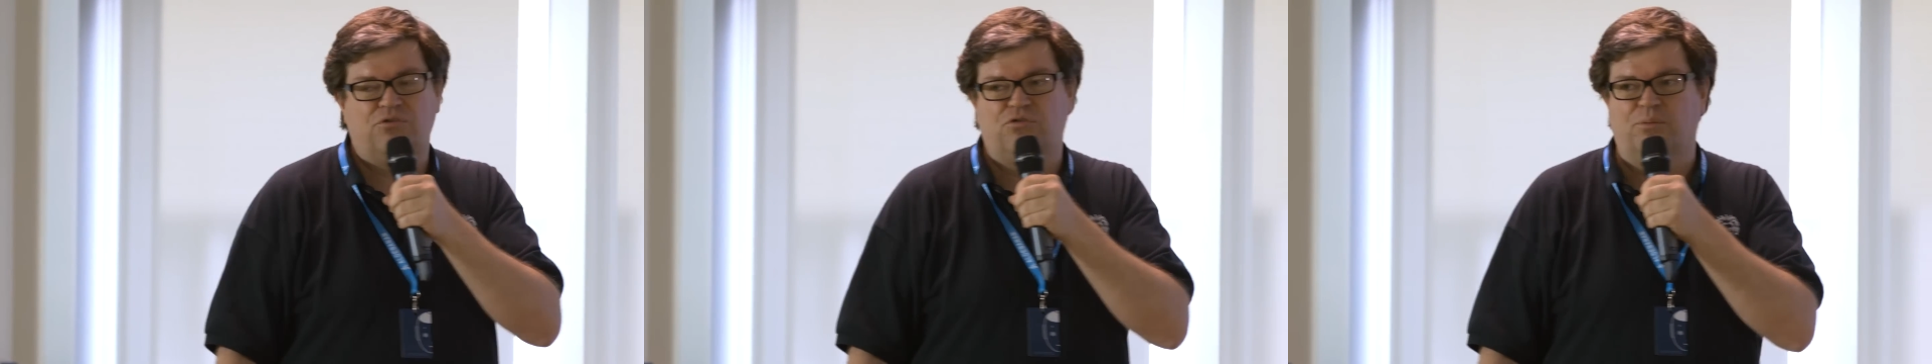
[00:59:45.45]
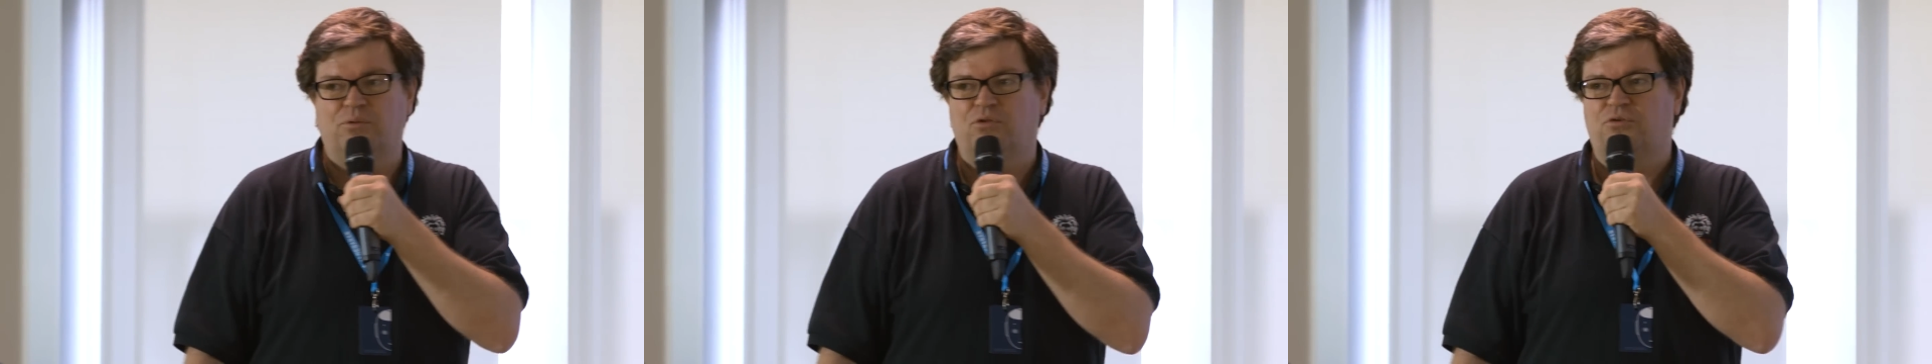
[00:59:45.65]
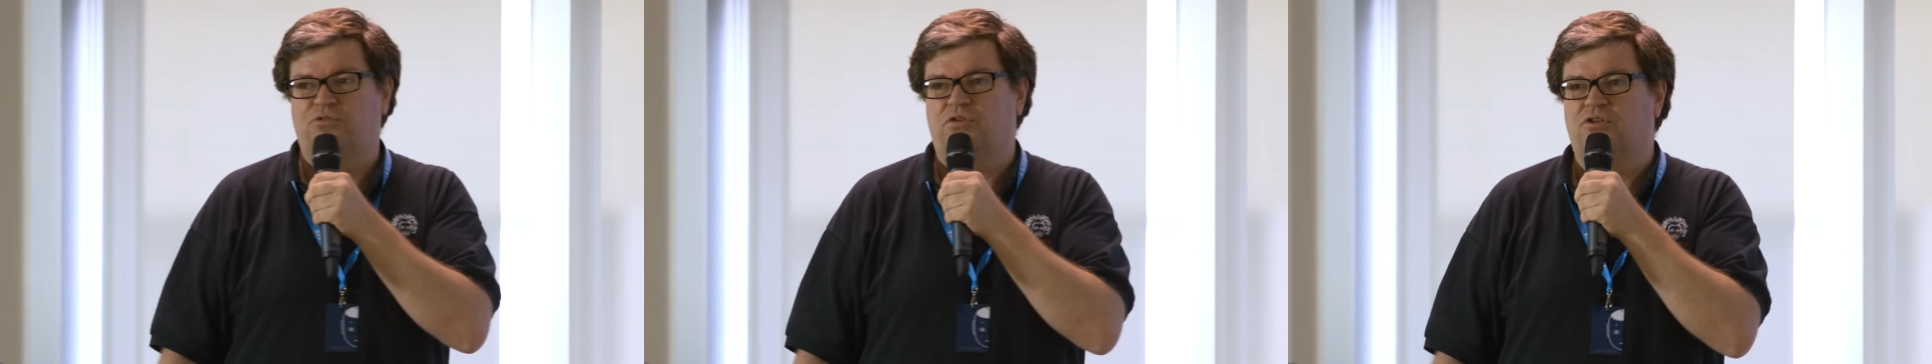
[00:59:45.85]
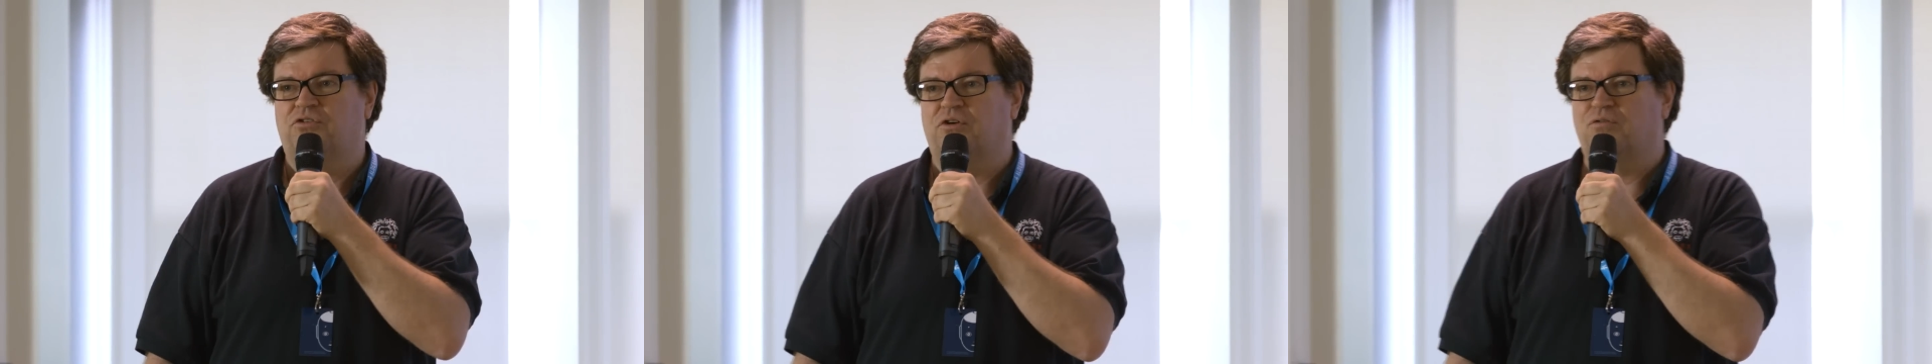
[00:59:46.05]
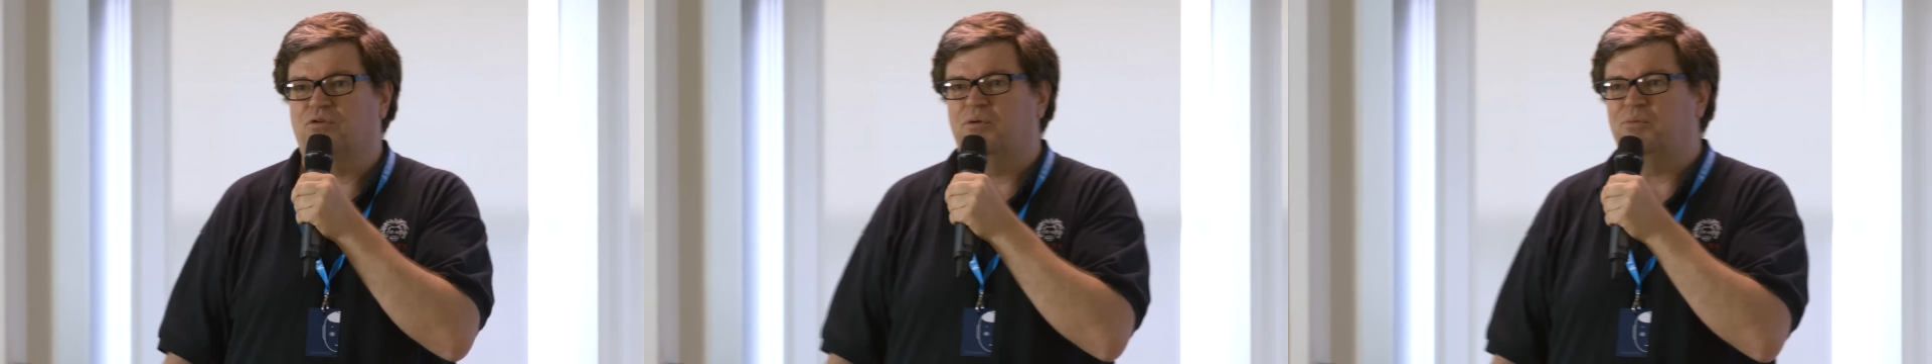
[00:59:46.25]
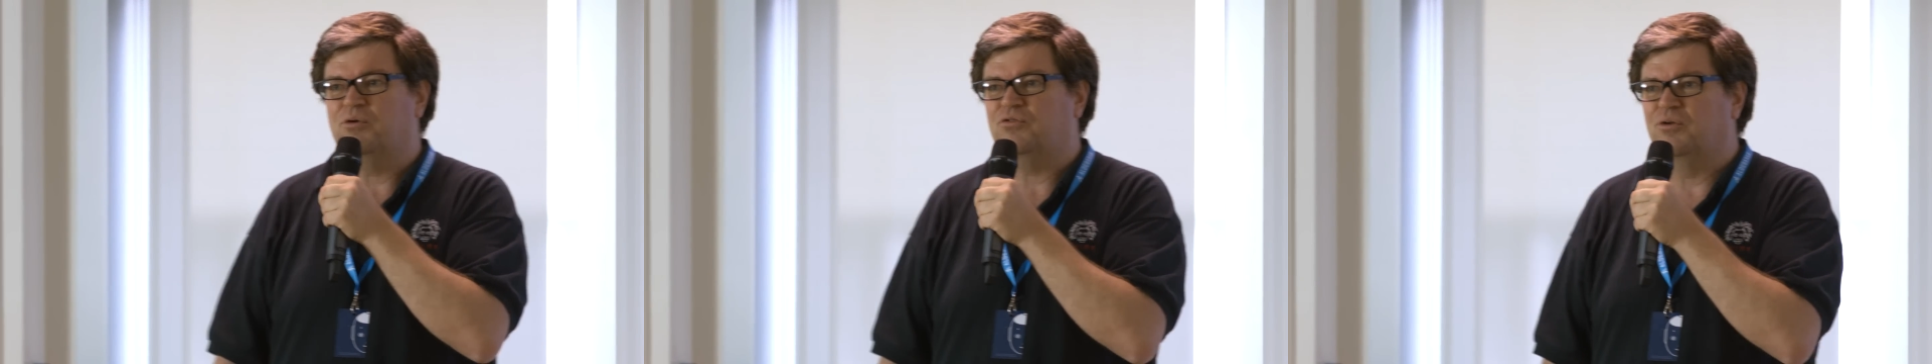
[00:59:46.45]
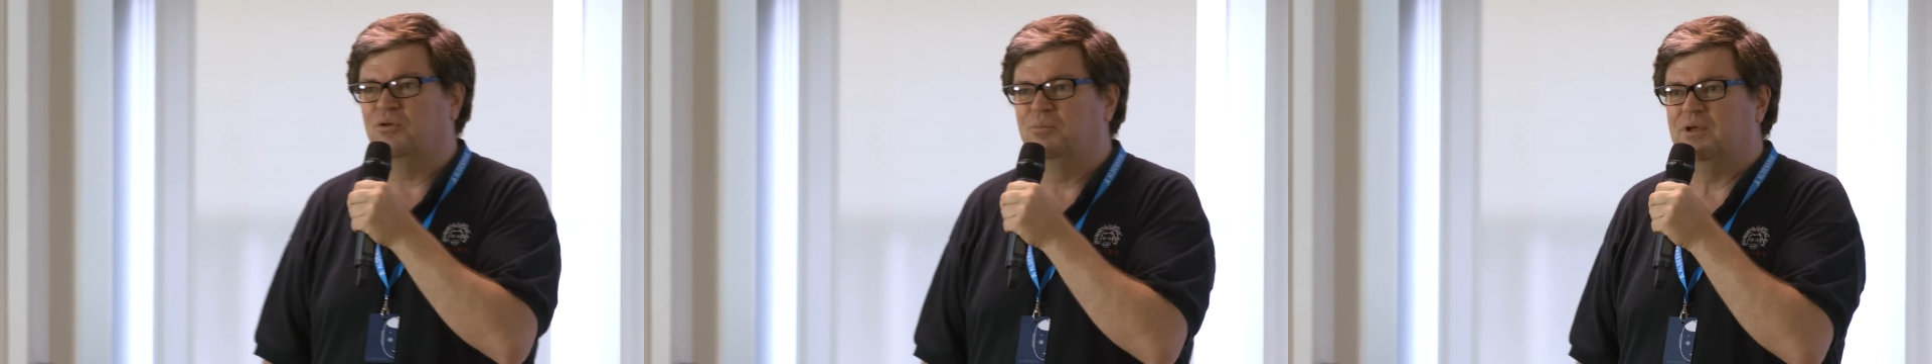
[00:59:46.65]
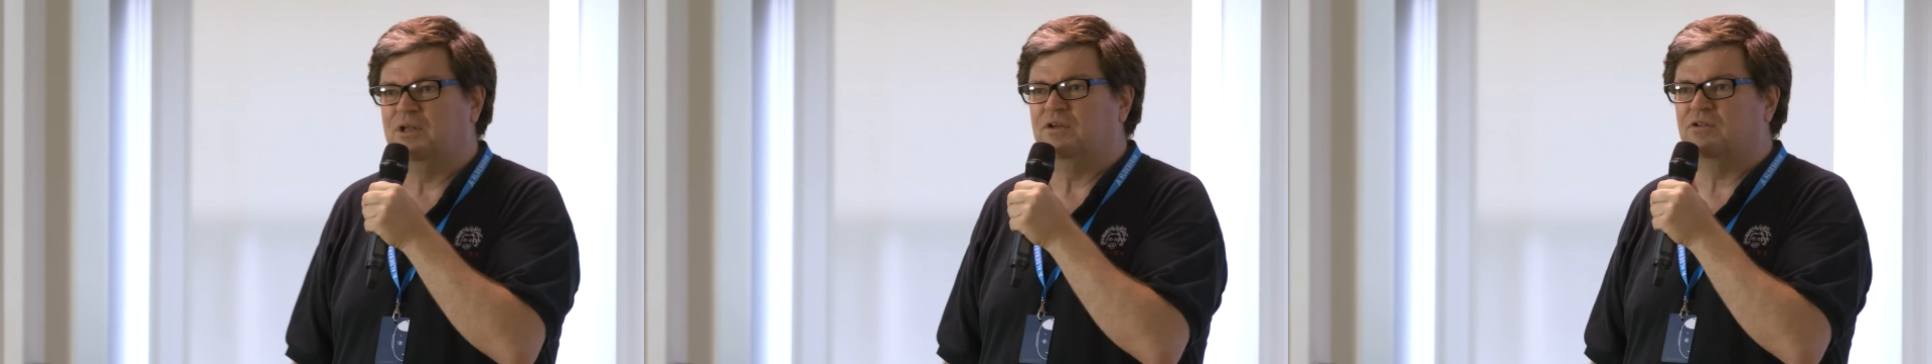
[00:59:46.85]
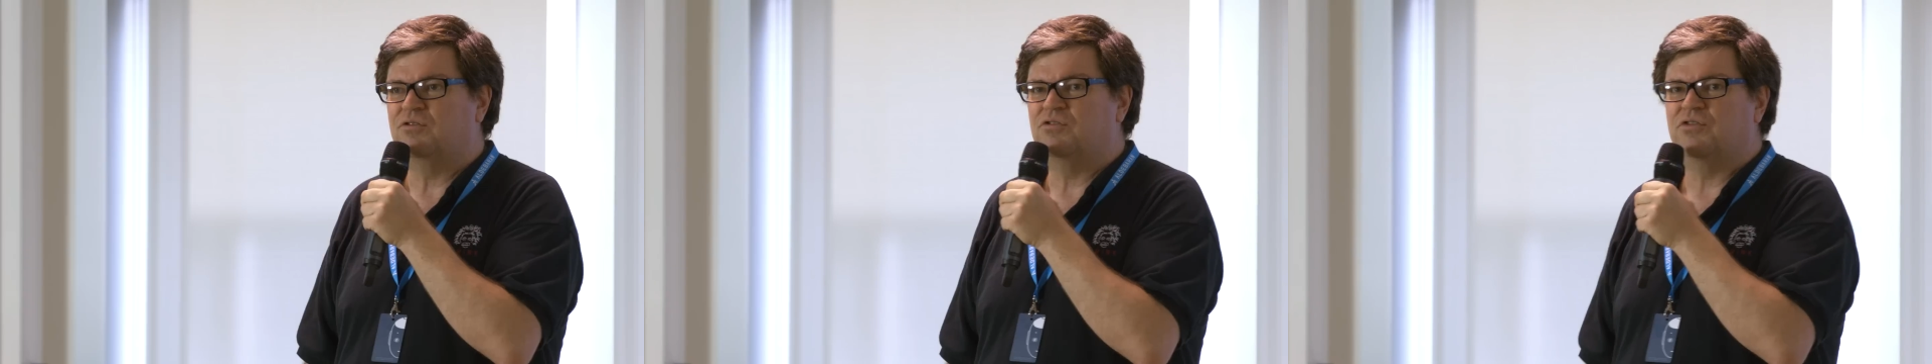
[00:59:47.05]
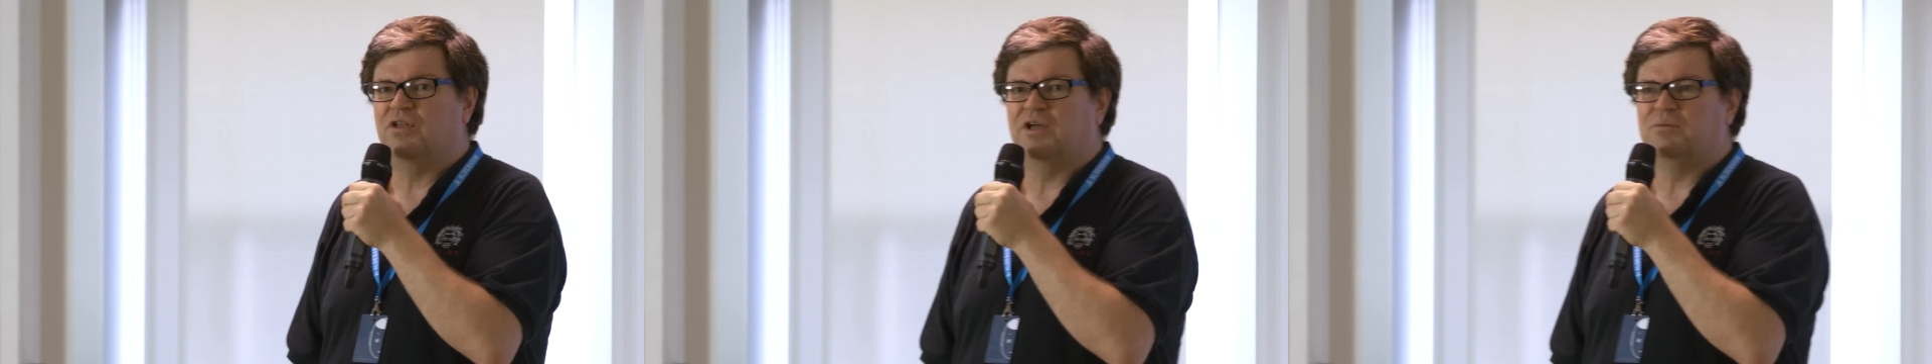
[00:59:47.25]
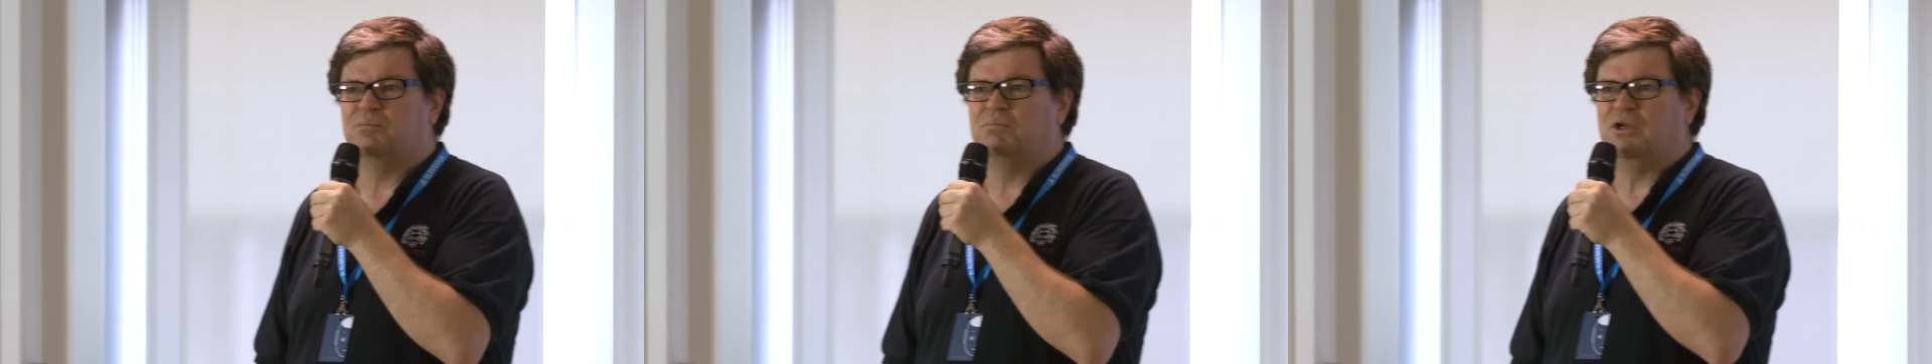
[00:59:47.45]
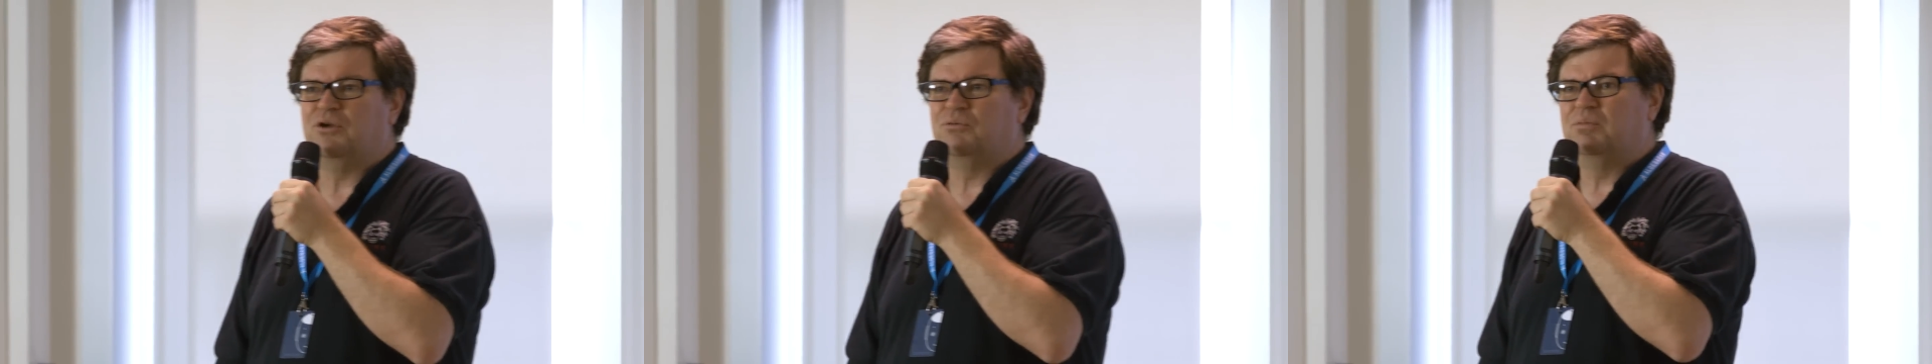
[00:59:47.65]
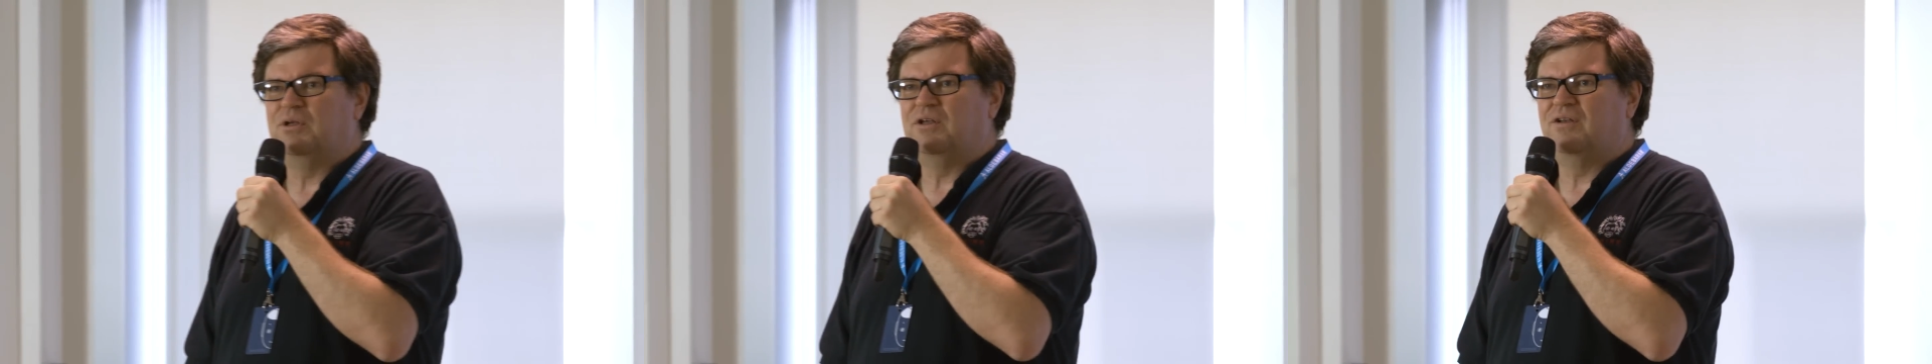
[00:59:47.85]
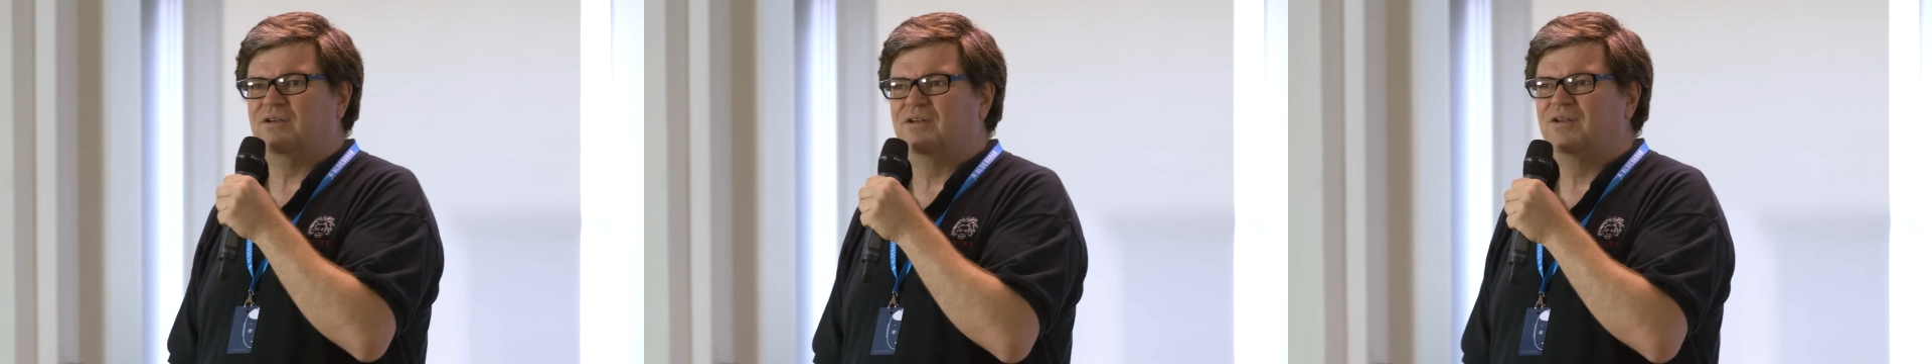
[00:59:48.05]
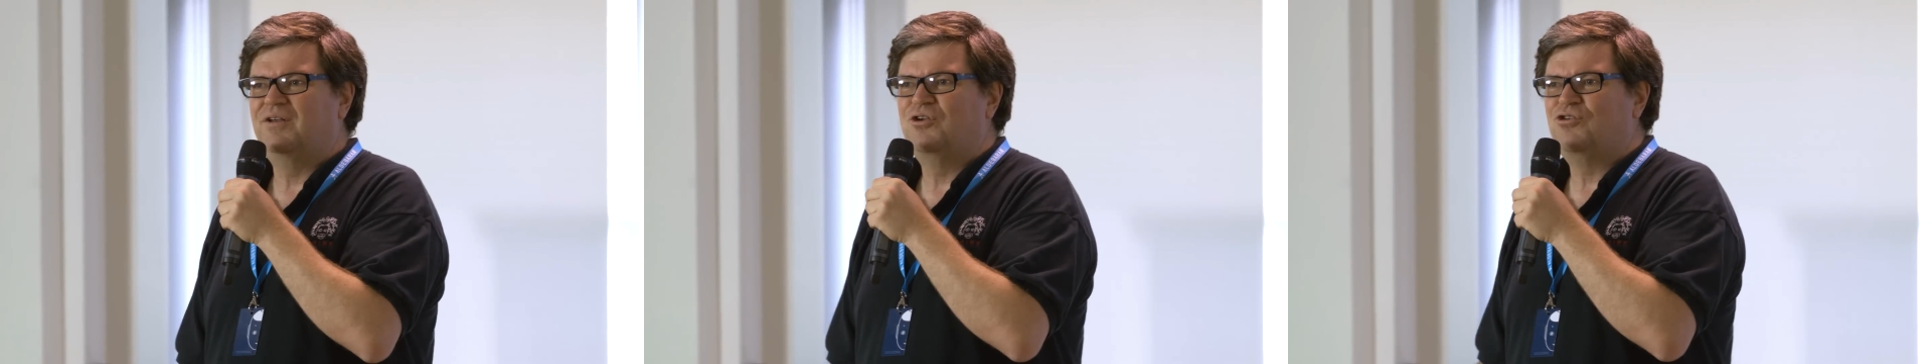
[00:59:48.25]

some of those things are very personal opinions that may not be